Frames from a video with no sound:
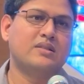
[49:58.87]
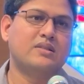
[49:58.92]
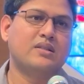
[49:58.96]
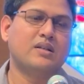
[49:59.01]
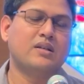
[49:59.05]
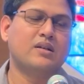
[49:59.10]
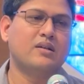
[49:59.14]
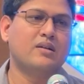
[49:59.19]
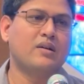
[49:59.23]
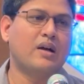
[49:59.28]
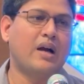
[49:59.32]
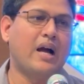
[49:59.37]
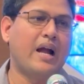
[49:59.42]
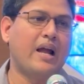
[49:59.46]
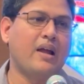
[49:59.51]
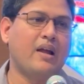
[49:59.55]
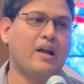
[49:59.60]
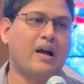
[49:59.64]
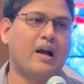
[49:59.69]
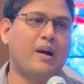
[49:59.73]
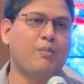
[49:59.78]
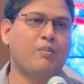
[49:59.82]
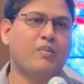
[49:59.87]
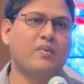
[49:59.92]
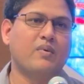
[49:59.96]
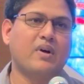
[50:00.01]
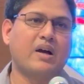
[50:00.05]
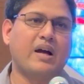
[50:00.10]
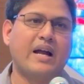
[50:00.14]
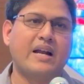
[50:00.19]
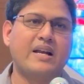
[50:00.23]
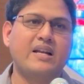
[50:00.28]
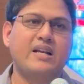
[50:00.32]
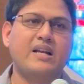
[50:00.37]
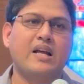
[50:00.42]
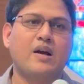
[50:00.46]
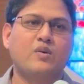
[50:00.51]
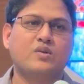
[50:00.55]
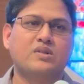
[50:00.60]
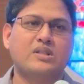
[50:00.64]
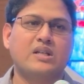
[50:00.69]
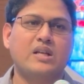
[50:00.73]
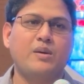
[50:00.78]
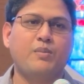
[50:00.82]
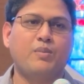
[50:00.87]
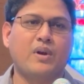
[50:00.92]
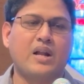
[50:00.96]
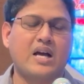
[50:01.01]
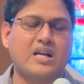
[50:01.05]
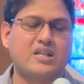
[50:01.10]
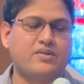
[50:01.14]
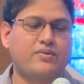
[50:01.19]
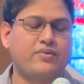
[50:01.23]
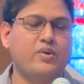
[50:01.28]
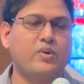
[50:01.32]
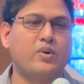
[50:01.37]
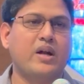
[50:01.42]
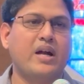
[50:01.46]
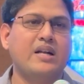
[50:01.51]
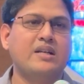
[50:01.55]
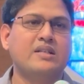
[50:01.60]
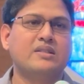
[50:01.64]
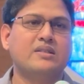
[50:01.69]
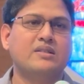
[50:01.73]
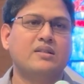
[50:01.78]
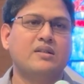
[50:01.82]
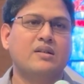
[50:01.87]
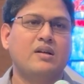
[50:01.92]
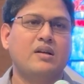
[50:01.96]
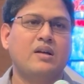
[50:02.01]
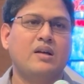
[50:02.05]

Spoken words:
I didn't have sleep last few nights.